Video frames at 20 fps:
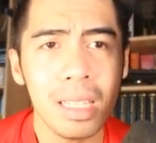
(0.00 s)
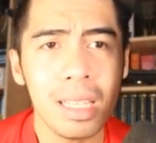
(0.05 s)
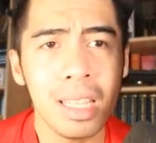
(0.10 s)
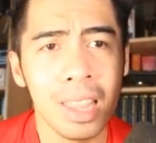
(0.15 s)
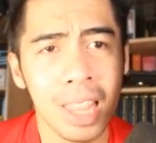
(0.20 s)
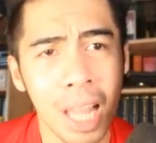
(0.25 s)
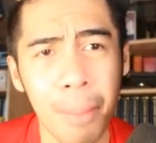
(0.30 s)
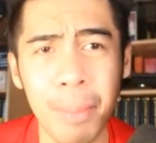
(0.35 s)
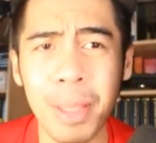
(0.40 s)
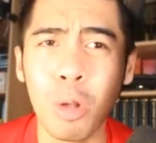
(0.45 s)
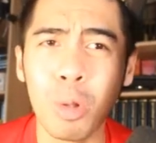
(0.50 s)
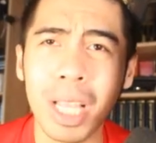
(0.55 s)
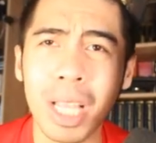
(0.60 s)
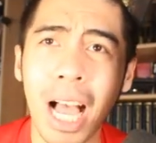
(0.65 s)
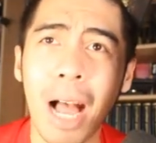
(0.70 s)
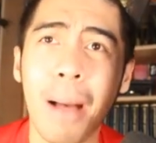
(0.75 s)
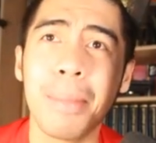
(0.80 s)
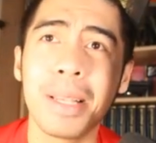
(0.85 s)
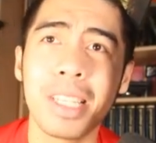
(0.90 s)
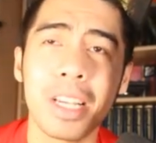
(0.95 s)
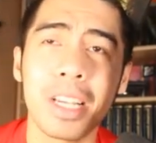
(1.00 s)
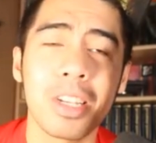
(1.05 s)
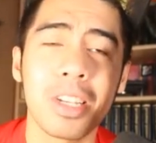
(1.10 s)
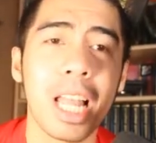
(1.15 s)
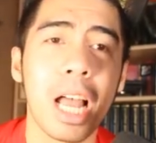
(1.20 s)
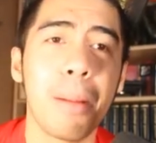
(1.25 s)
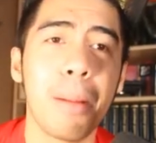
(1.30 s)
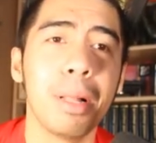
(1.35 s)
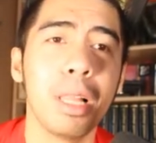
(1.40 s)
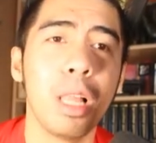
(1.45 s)
Let me know in the comment section
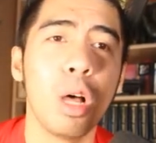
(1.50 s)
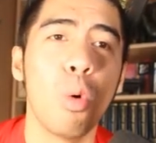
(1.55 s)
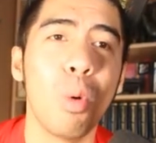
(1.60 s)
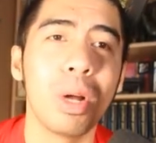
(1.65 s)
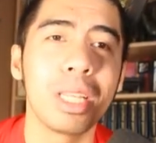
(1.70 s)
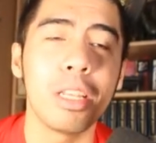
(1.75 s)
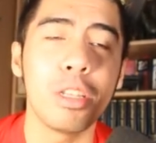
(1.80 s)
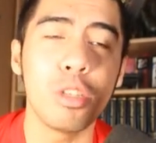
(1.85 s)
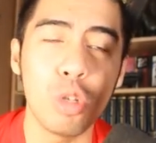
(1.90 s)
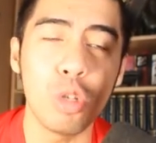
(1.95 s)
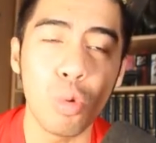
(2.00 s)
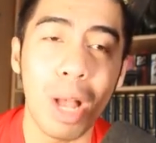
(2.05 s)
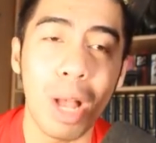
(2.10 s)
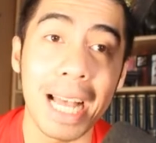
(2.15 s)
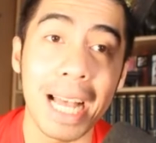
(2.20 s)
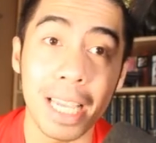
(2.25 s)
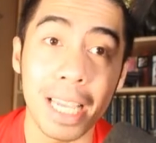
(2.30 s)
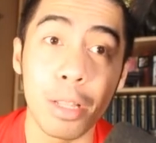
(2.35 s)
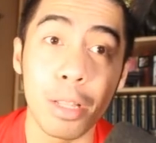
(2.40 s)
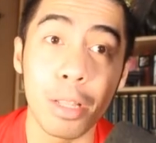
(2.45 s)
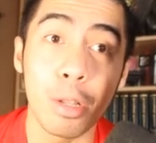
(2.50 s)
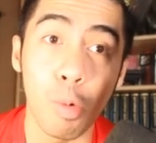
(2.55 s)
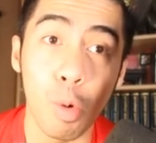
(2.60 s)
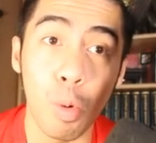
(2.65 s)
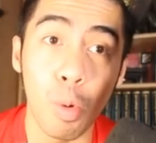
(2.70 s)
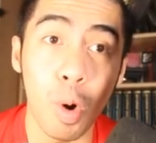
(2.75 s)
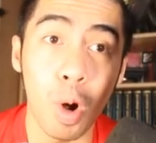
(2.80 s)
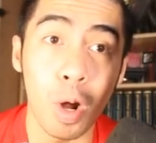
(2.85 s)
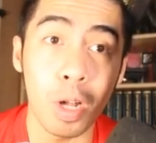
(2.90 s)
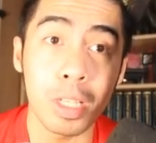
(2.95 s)
down below. What did you guys get in your
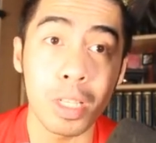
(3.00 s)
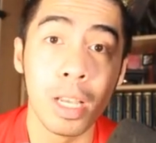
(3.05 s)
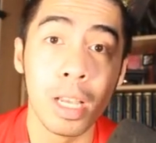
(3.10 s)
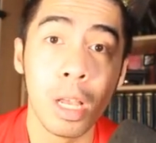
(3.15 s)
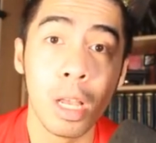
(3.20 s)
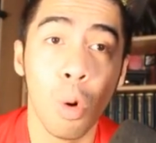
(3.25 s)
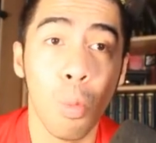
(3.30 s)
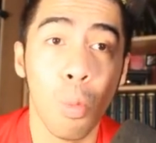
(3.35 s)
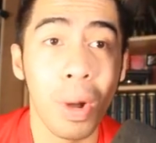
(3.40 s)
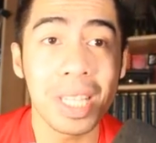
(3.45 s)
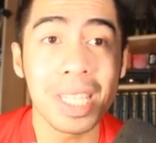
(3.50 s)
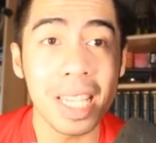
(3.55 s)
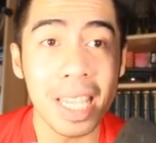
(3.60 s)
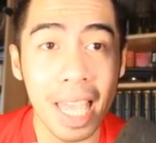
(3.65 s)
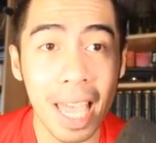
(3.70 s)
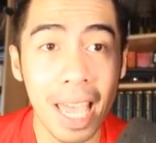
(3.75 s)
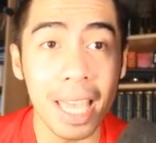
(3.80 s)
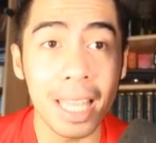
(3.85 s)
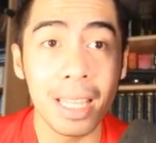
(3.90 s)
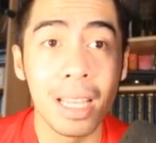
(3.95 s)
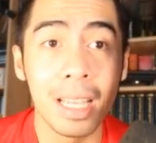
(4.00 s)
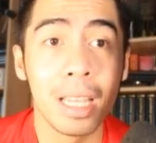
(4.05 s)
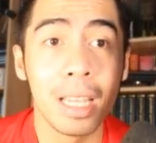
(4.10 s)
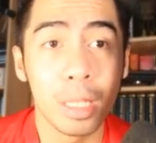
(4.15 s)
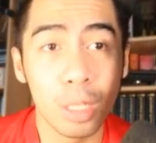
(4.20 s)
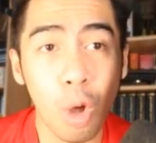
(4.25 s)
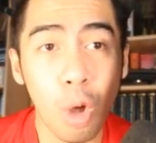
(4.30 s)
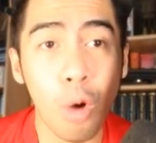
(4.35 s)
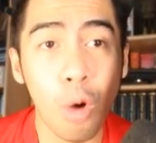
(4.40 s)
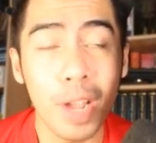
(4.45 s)
rewards? Once again,
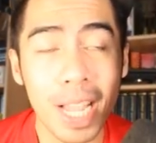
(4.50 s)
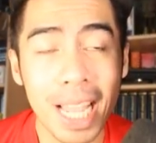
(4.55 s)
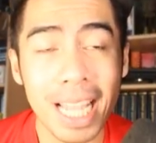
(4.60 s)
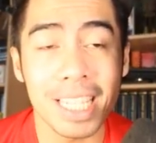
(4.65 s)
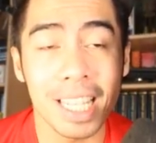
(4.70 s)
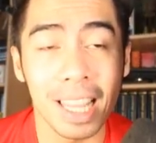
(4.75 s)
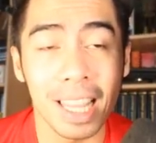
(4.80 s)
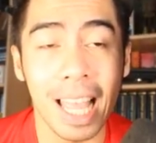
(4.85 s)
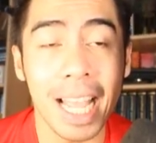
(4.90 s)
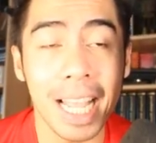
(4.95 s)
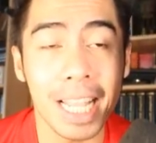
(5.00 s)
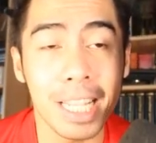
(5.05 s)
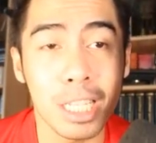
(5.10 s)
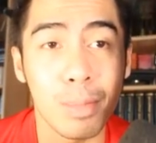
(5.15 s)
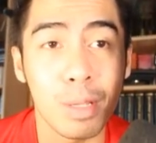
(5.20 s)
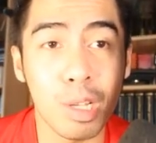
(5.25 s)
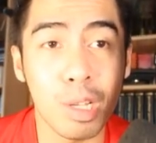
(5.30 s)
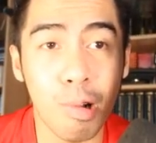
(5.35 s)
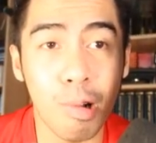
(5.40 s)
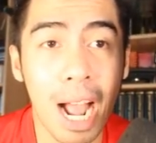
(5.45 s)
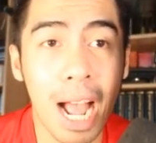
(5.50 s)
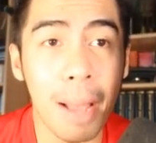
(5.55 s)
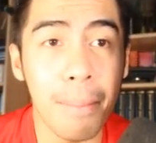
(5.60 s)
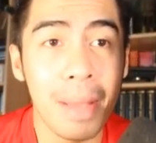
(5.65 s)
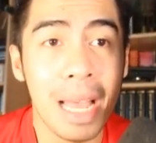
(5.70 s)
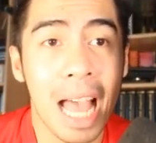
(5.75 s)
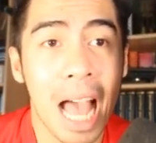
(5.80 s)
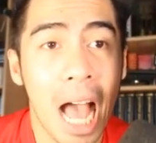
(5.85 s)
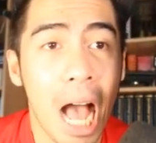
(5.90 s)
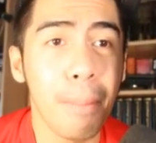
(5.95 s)
don't forget to like and
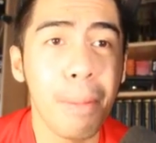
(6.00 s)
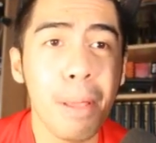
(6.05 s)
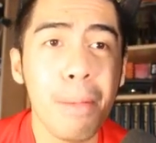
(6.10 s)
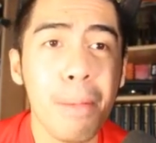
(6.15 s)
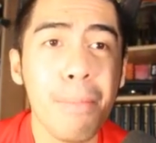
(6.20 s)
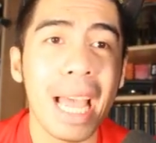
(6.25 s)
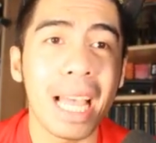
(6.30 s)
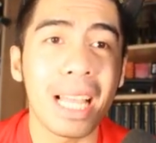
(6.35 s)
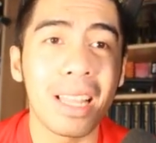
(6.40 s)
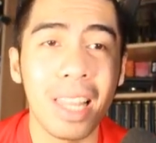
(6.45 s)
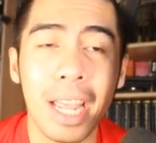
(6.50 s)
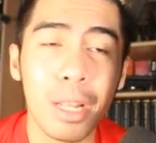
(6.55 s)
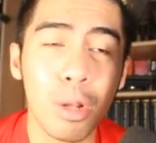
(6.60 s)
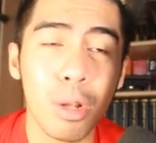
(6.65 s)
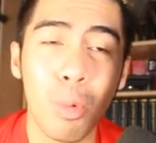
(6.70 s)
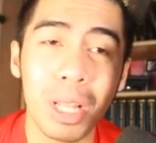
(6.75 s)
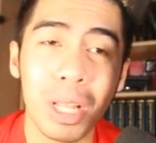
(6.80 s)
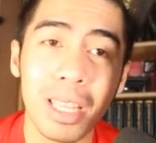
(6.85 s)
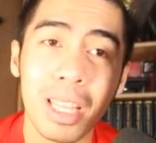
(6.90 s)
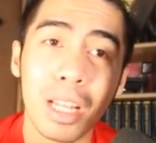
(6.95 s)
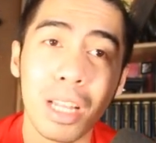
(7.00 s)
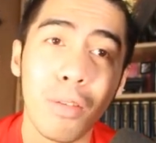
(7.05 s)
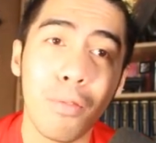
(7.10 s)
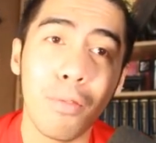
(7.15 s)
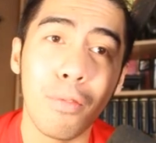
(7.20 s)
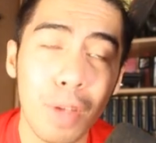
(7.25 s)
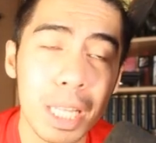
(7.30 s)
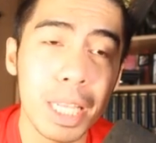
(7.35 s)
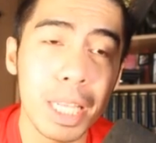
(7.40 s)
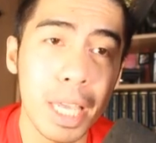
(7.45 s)
subscribe. I'll be back later with another
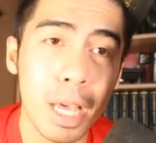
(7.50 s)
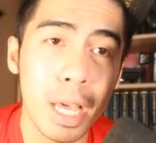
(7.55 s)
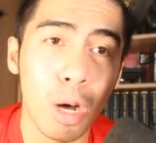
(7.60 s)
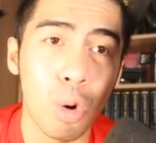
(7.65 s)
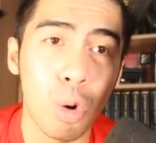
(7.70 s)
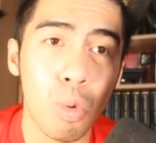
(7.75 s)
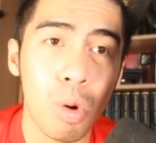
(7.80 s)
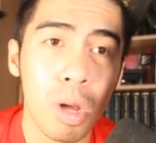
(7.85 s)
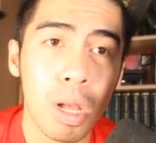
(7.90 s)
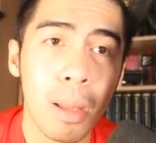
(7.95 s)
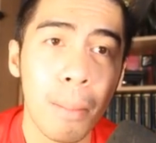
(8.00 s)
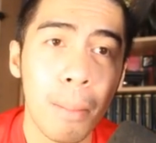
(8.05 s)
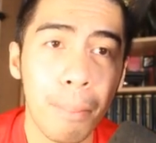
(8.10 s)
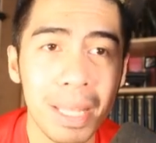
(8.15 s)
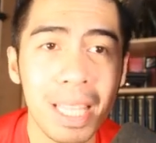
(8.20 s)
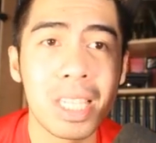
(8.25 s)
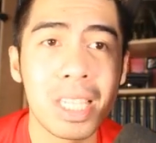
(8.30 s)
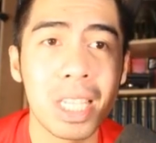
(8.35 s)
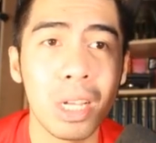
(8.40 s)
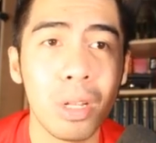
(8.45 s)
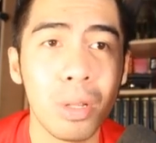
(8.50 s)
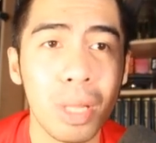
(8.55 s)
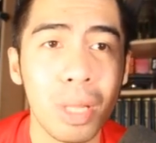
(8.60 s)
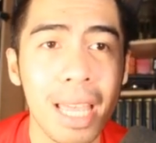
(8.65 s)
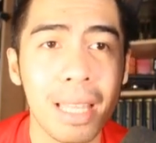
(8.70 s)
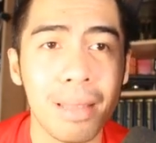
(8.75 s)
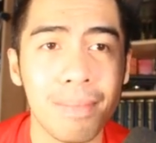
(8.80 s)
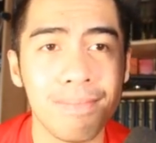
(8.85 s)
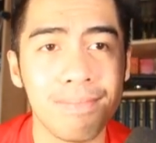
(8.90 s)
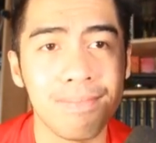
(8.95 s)
video. But until
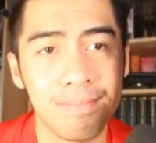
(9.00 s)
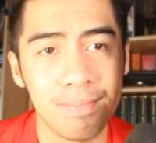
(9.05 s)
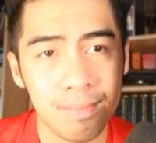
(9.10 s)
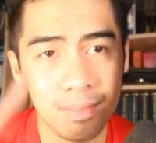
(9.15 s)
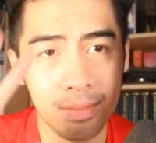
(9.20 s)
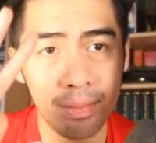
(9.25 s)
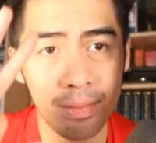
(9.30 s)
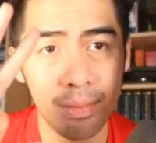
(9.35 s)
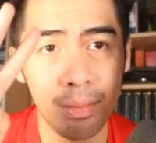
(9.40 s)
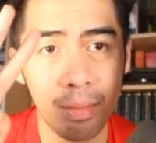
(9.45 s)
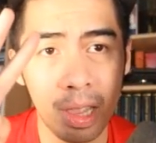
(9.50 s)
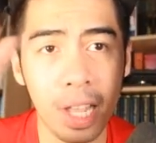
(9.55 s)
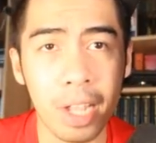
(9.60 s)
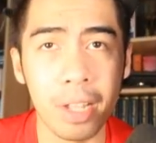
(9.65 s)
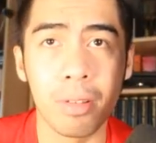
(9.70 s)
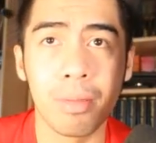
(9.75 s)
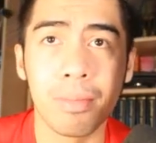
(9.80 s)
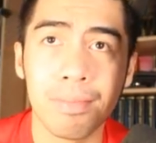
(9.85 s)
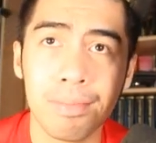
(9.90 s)
then, later.